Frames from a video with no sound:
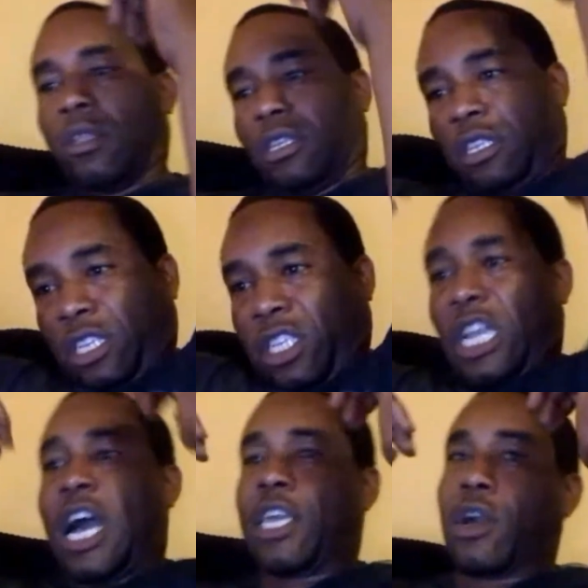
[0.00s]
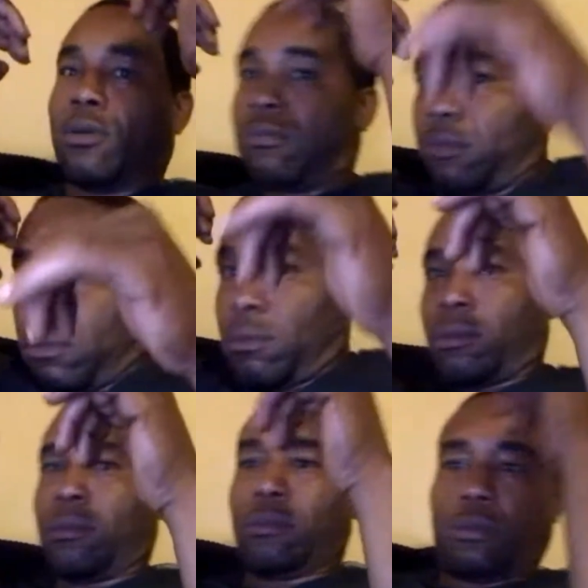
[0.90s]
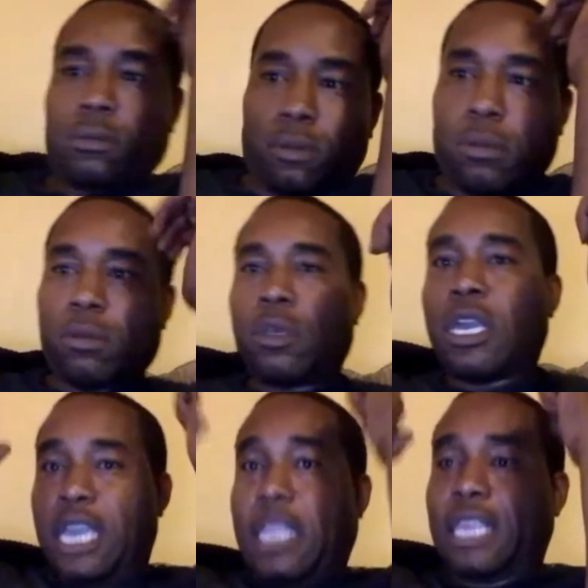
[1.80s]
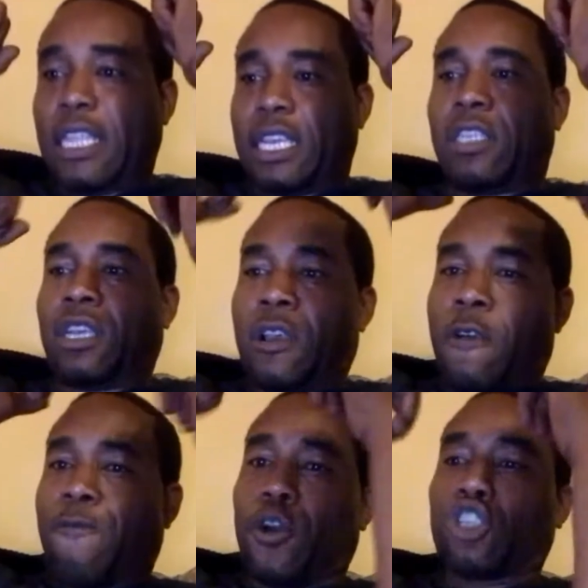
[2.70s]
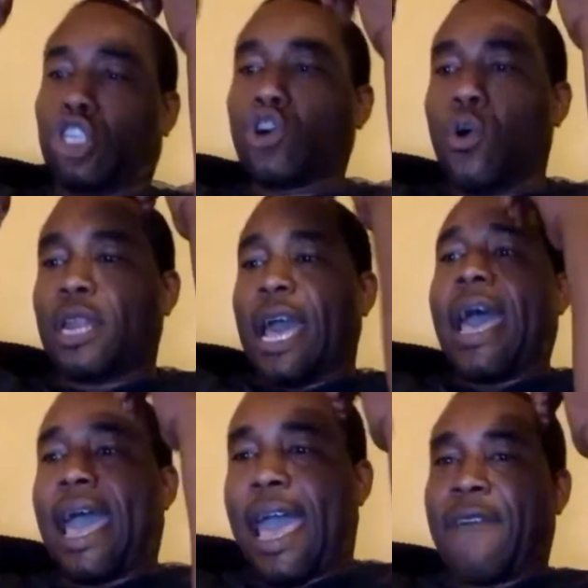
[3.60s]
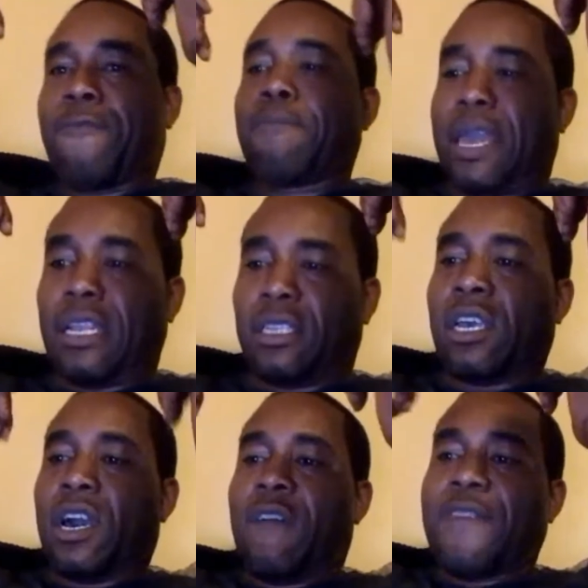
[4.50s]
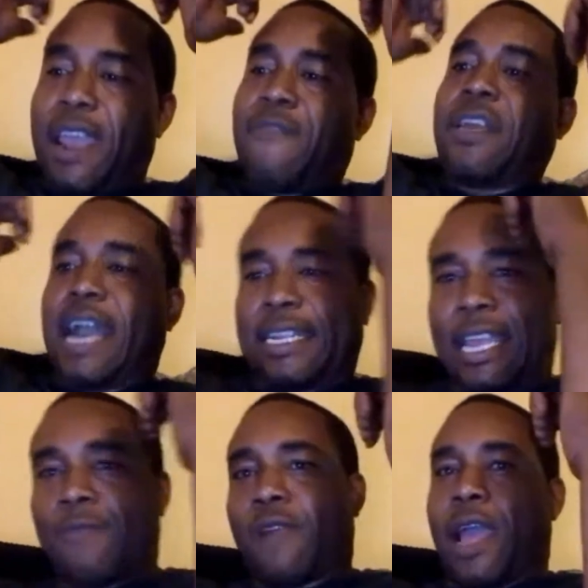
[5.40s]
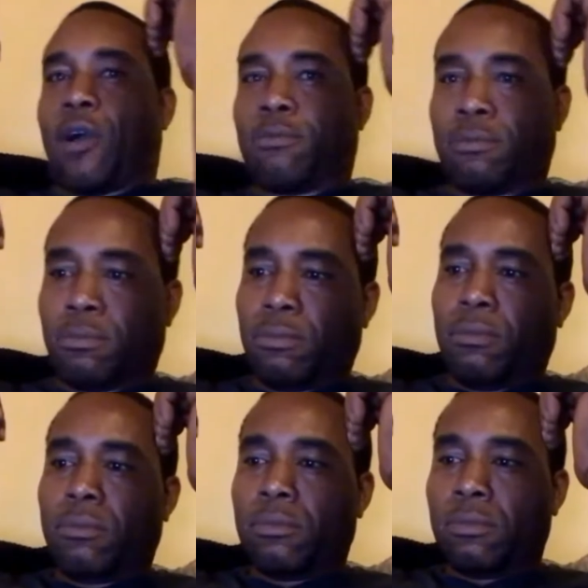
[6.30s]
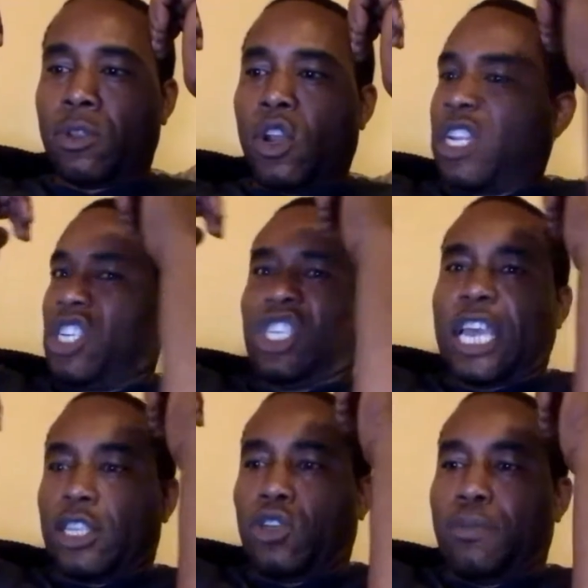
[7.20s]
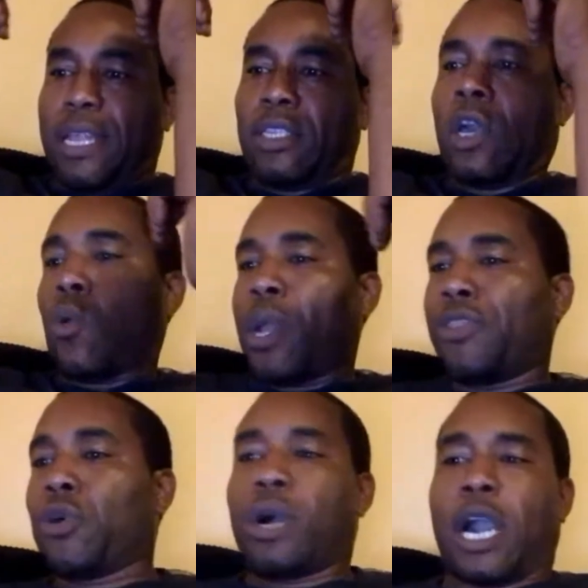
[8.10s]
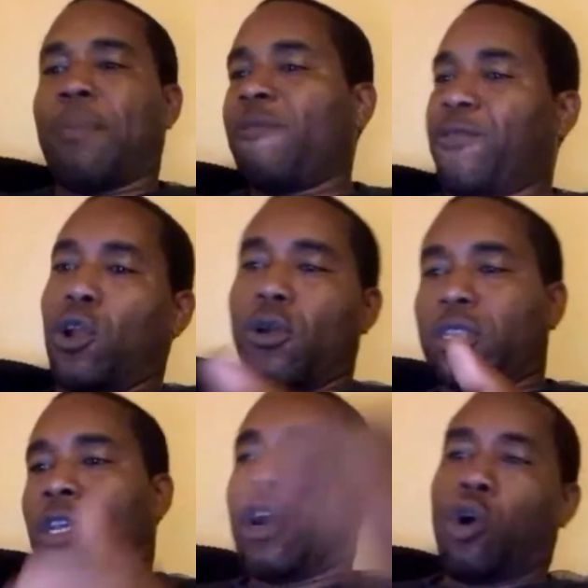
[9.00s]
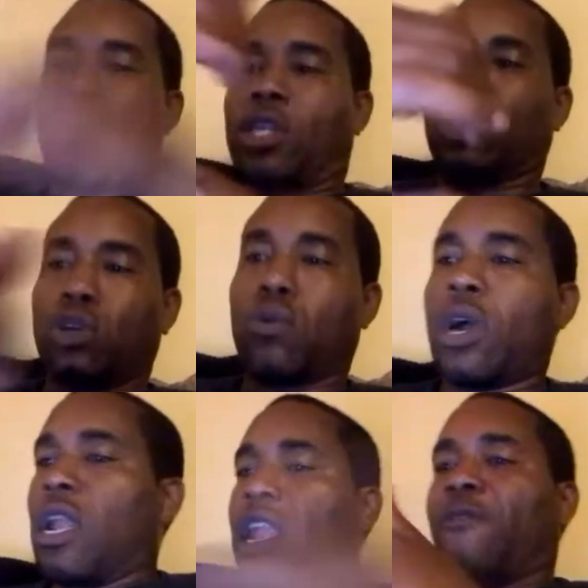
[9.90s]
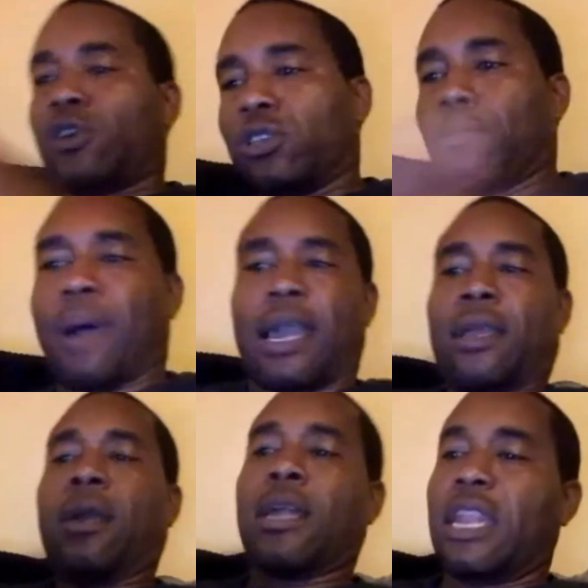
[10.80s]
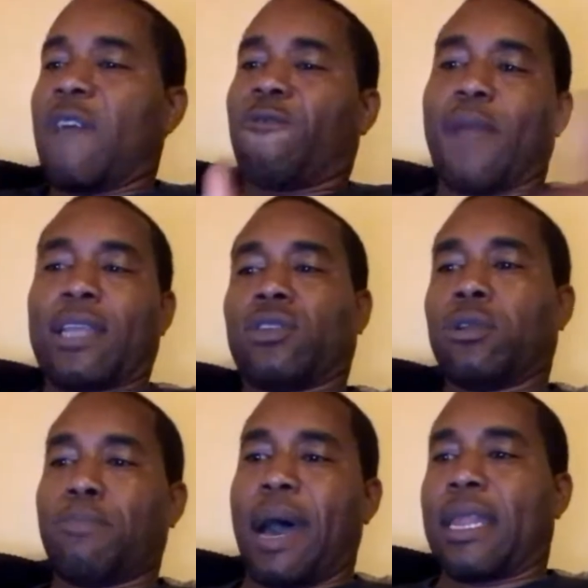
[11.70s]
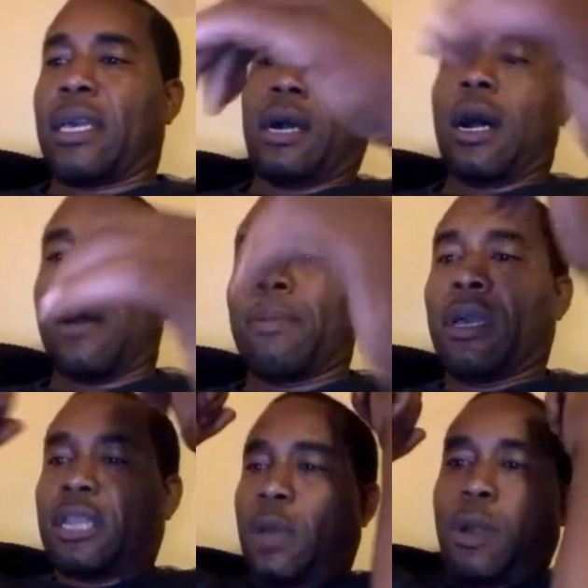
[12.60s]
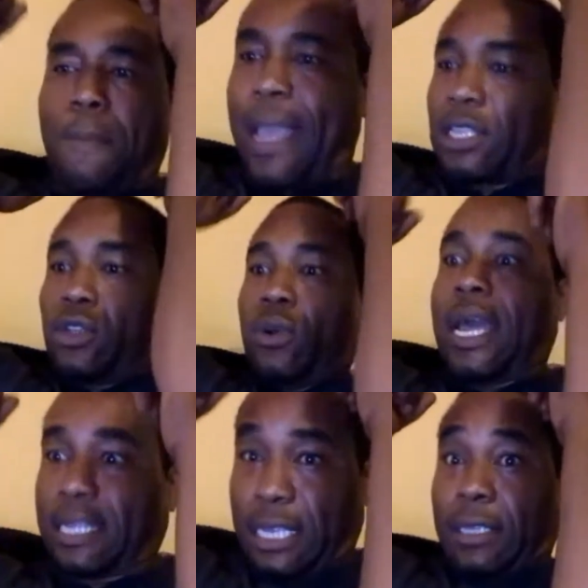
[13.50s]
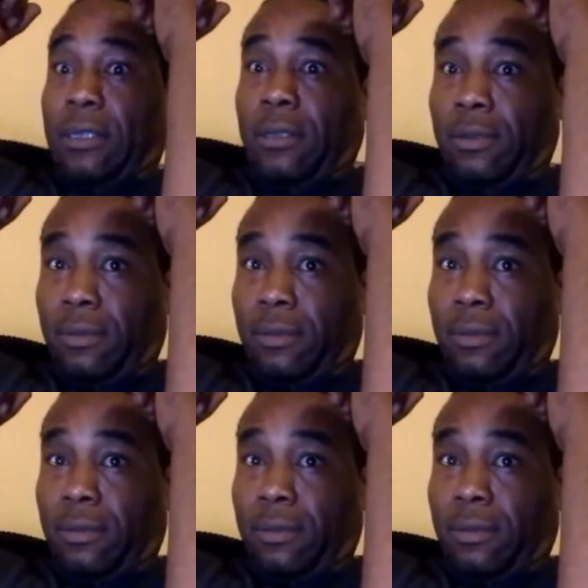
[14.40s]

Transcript: This is Castano. He did this for 2.5 minutes of every goddamn round. Or let's just say 2 minutes when he threw a couple of flurries, a 1-2, left hook to the body, left, right to the body, up, then went back to doing like this.